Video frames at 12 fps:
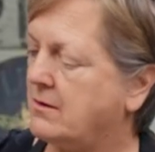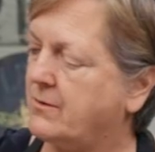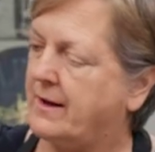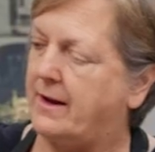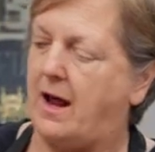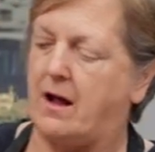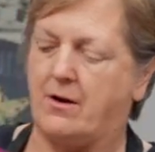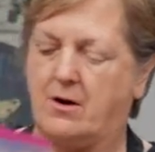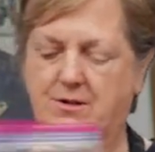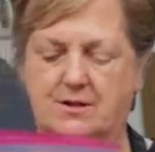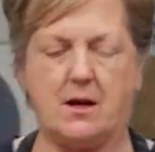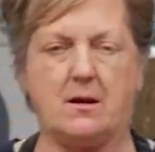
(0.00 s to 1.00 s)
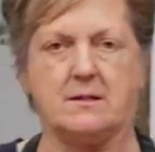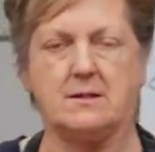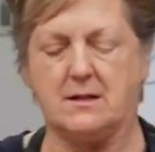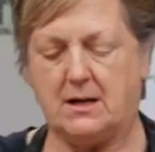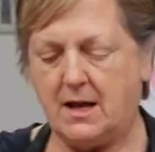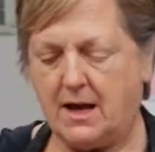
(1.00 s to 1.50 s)
we get out our
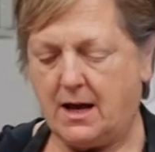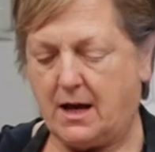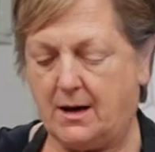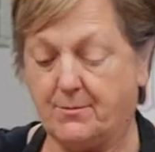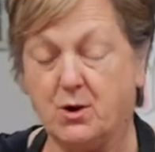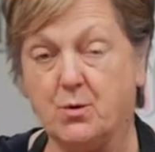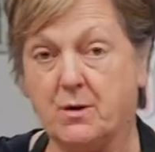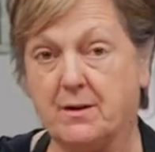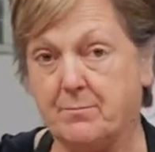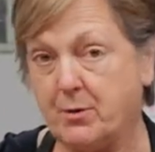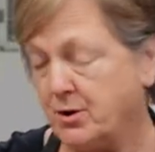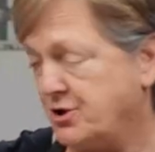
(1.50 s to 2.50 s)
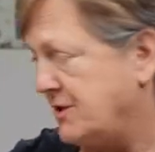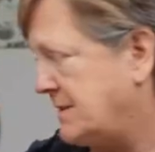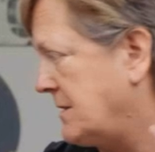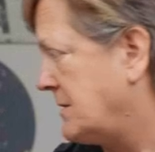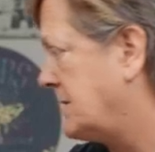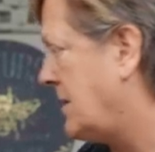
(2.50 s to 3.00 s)
sawdust. You can
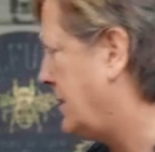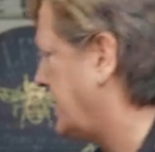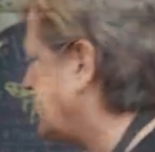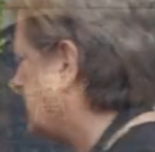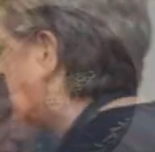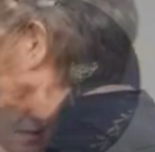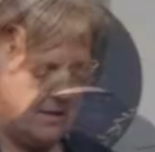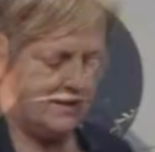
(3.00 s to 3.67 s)
purchase sawdust.